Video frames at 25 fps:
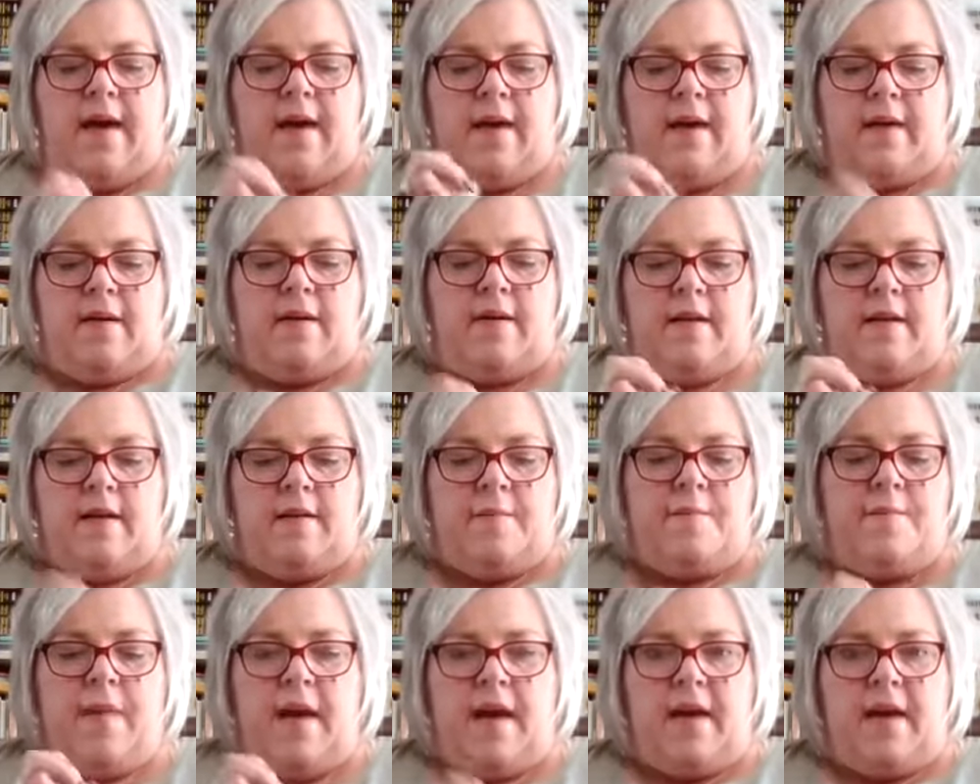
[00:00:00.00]
and
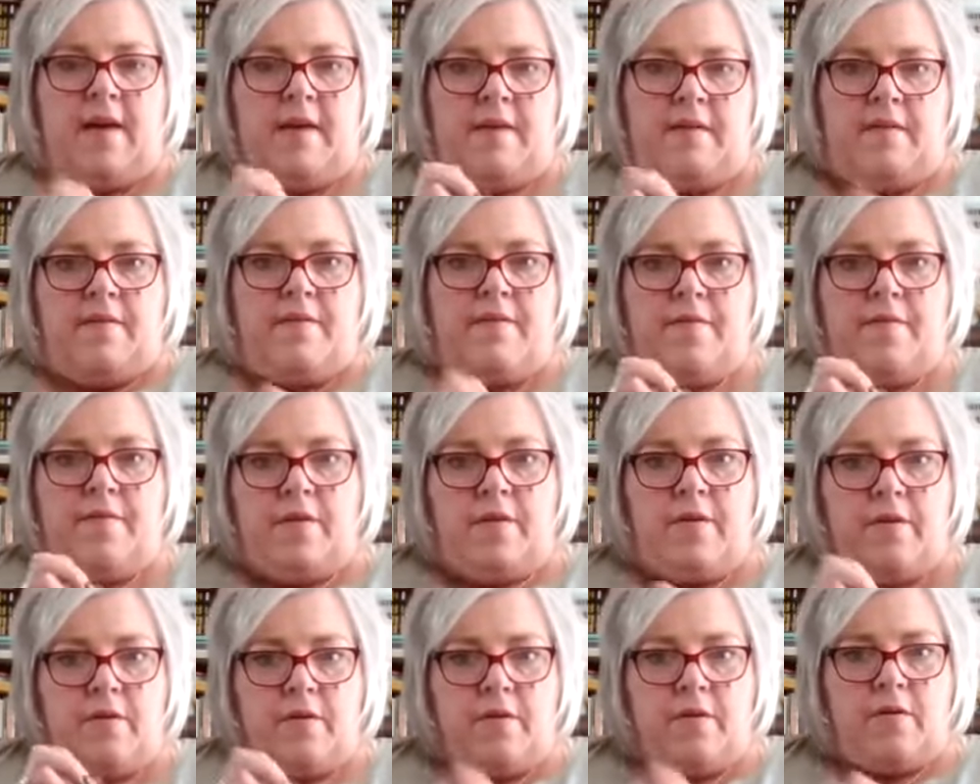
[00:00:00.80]
it may have
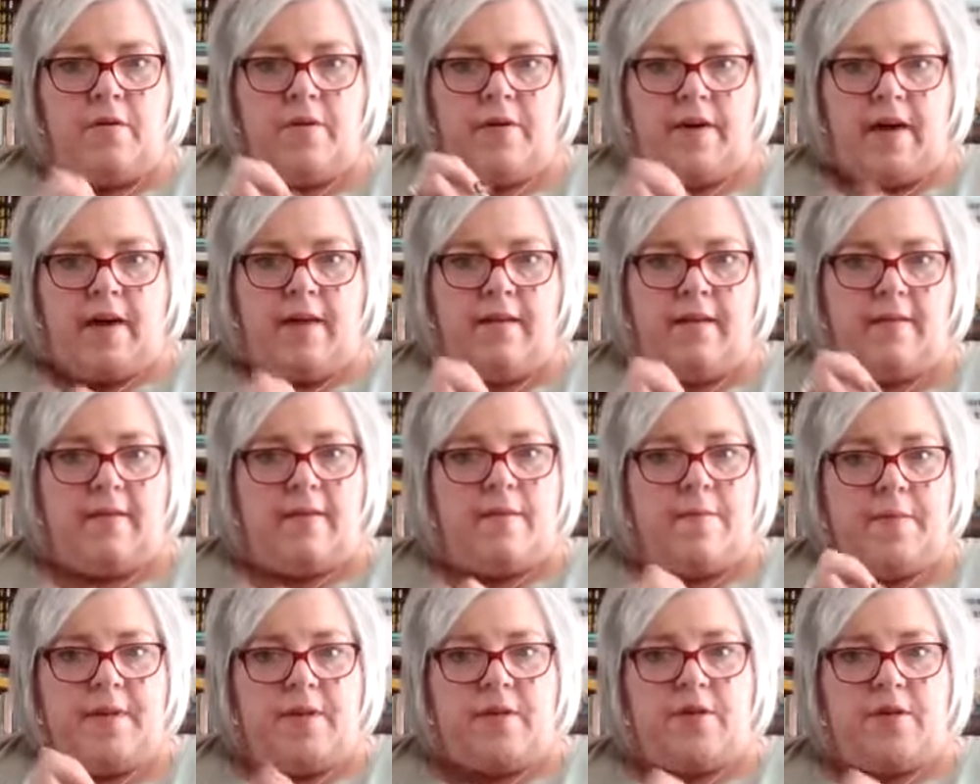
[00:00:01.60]
created
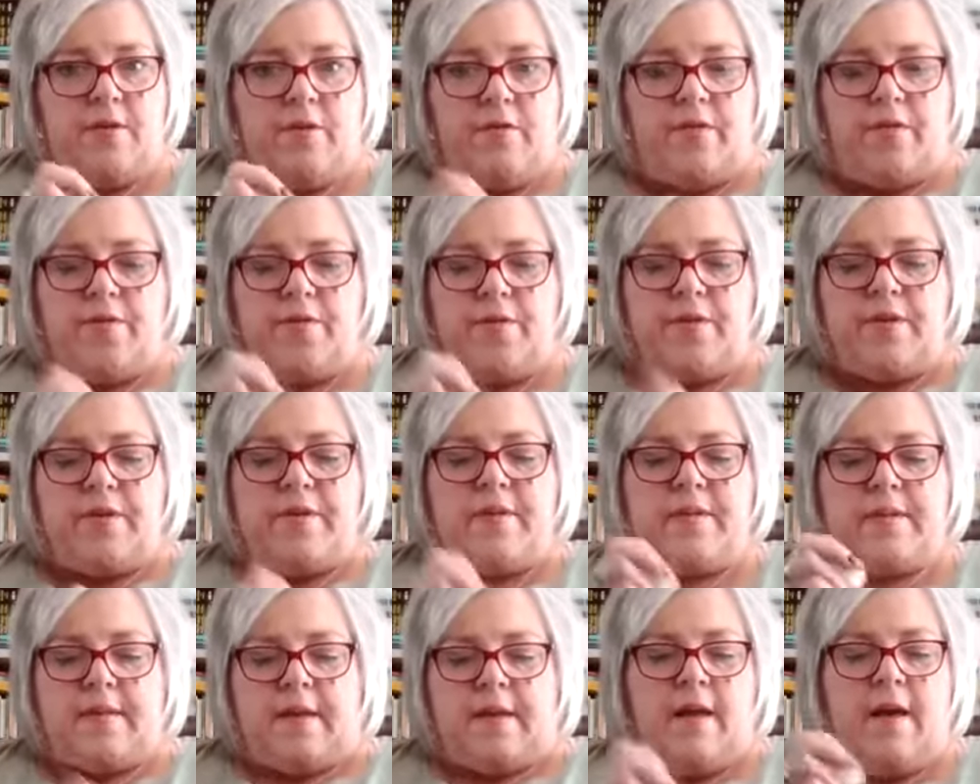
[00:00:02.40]
some issues for
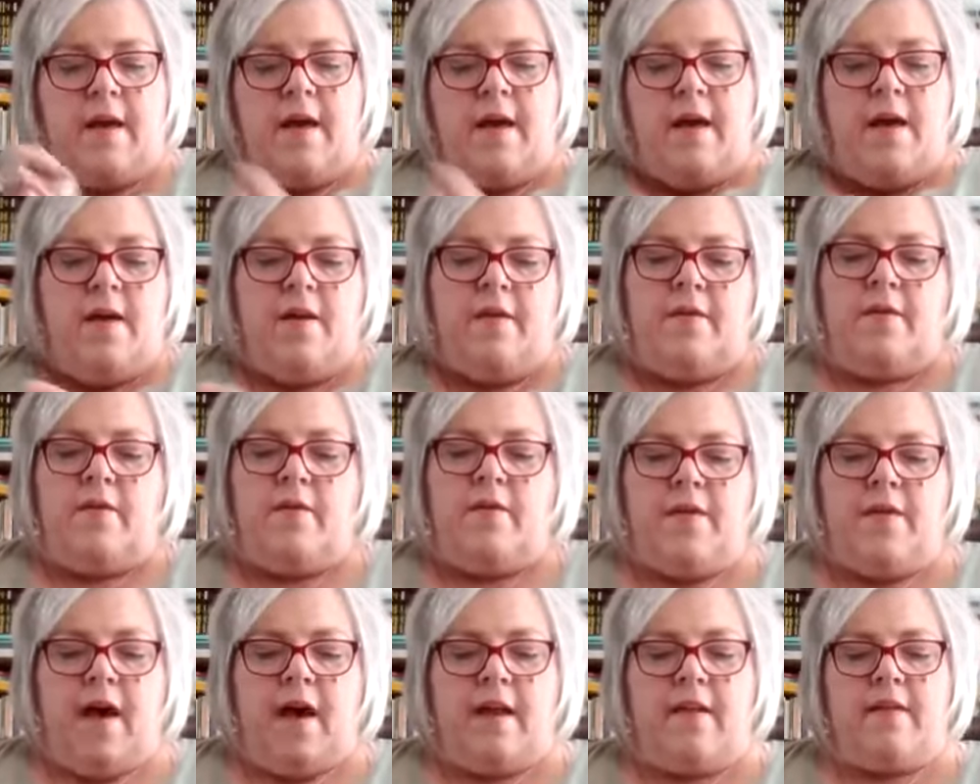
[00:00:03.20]
Tristan.
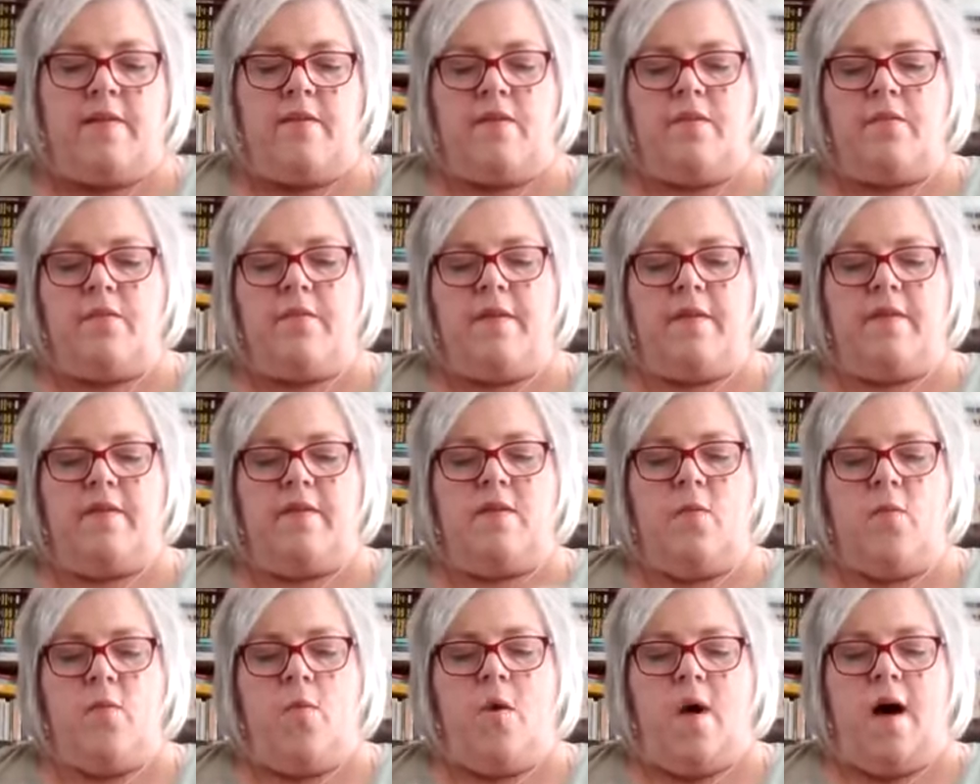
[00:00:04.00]
So that is the
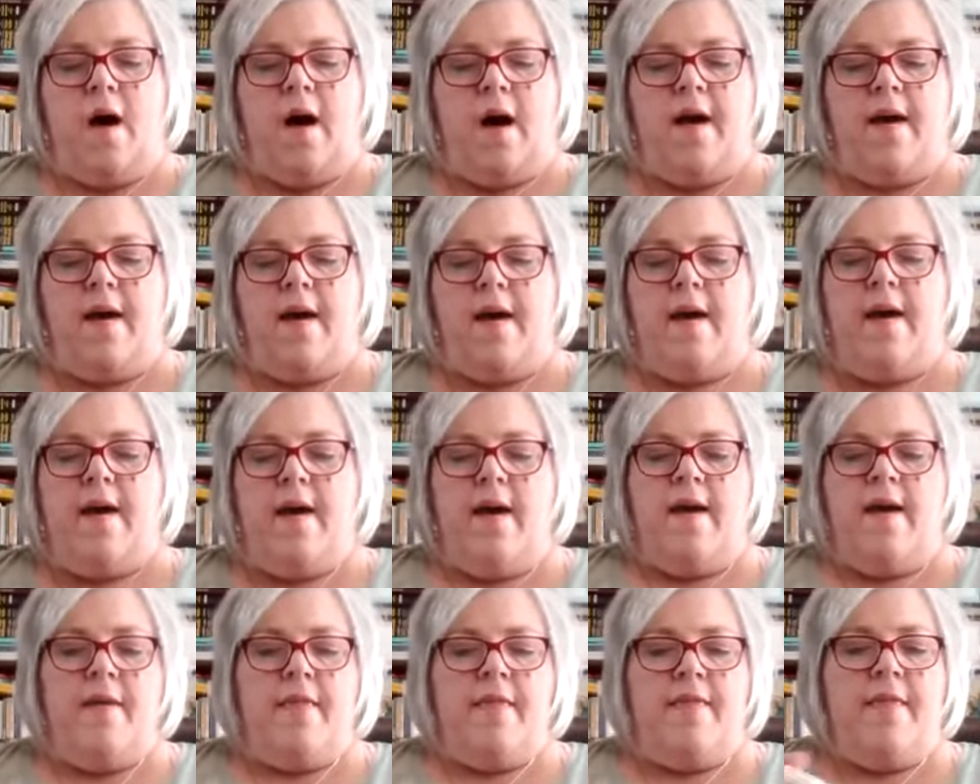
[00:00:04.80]
reason why
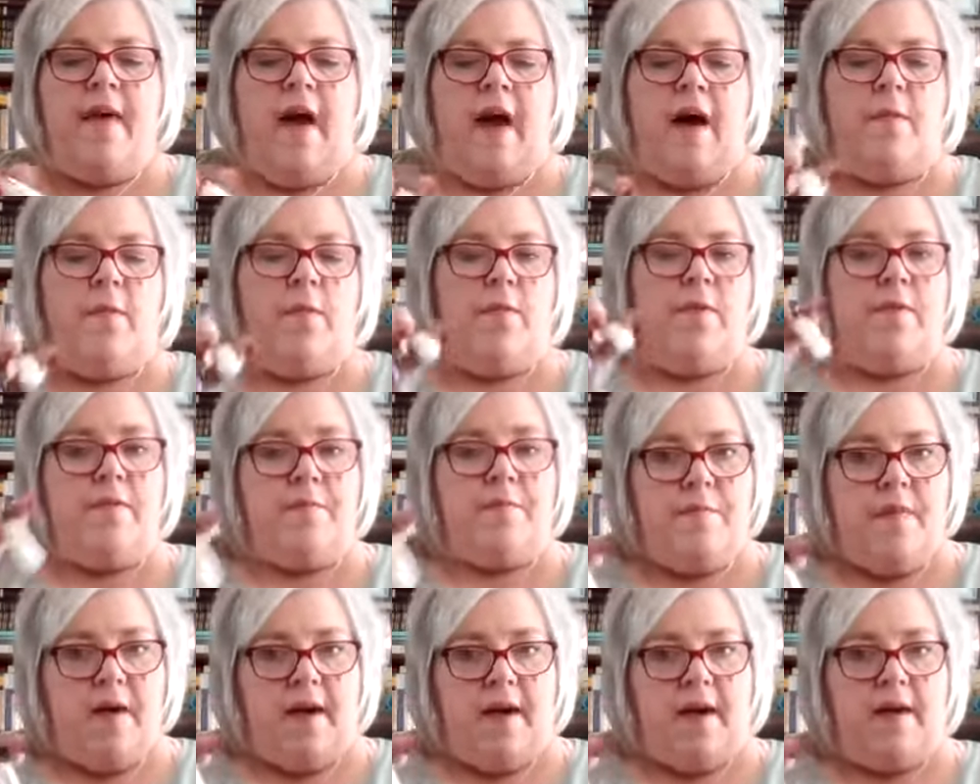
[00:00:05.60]
that was
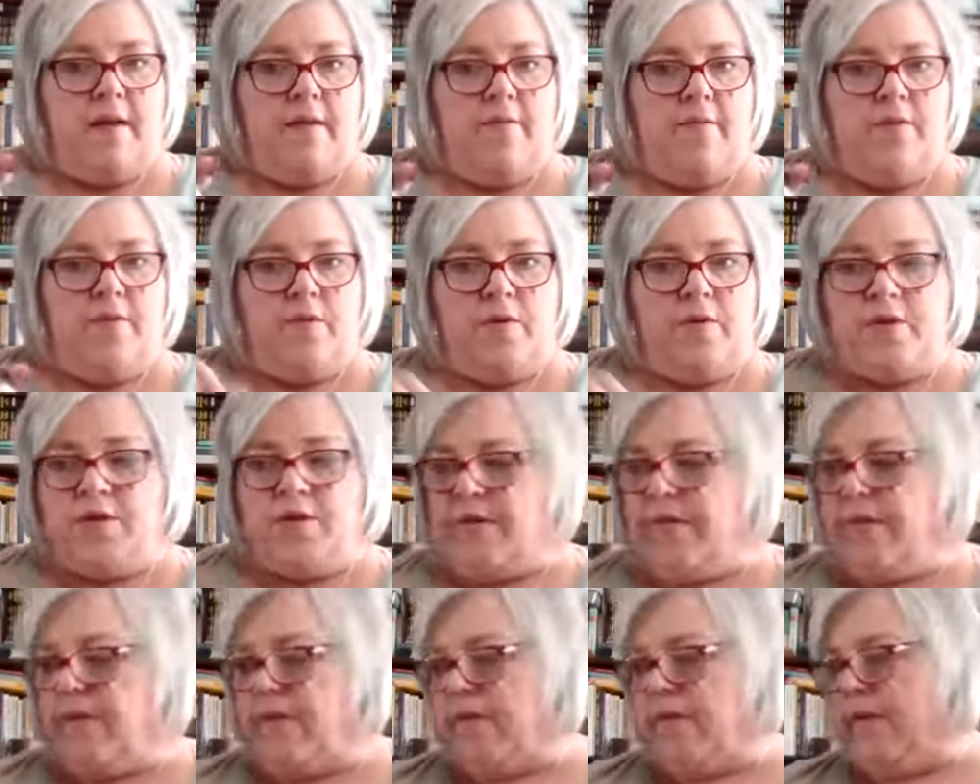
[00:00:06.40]
made for
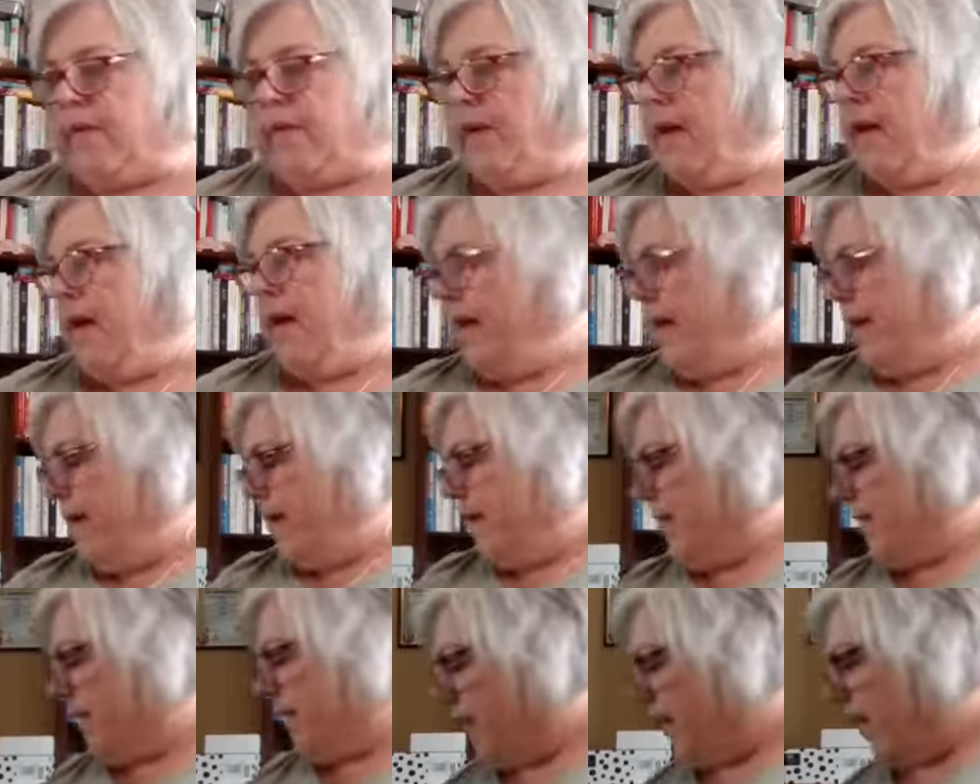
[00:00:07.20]
Tristan.
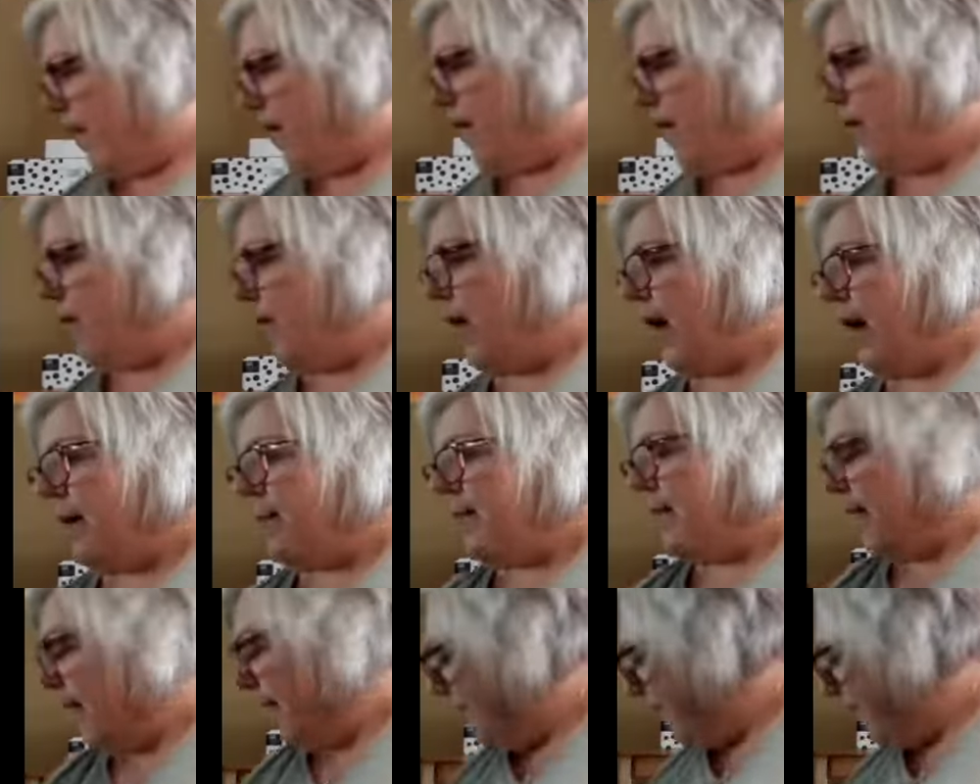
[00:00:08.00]
So I'm going to